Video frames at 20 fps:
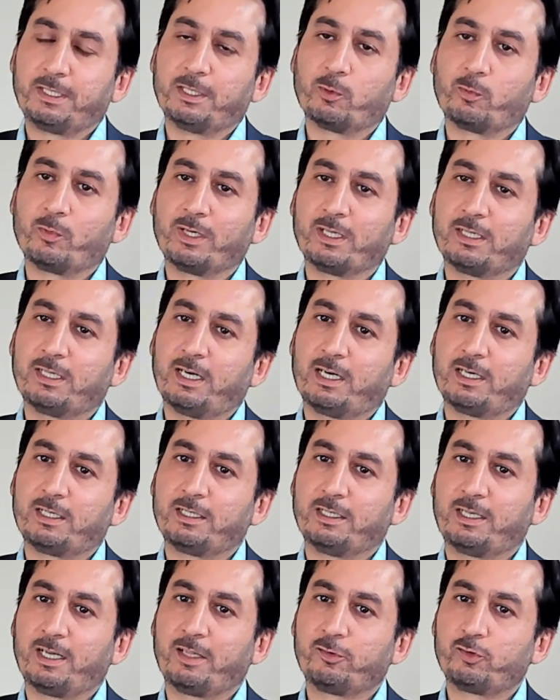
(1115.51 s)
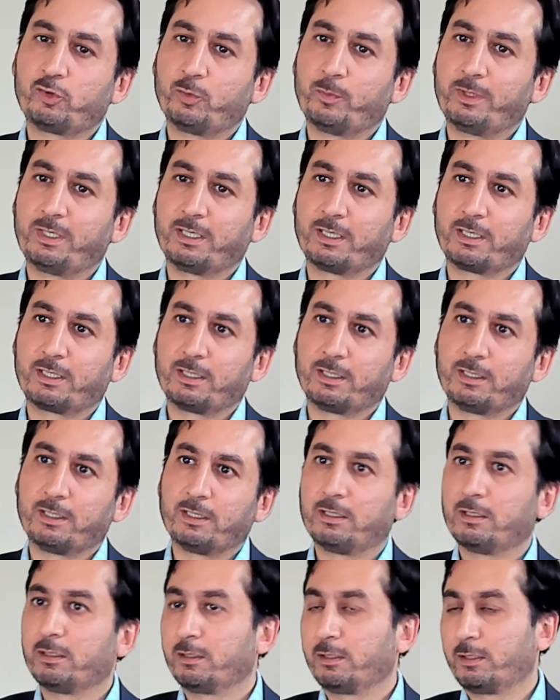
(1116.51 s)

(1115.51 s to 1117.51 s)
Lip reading: a way that it has to be taken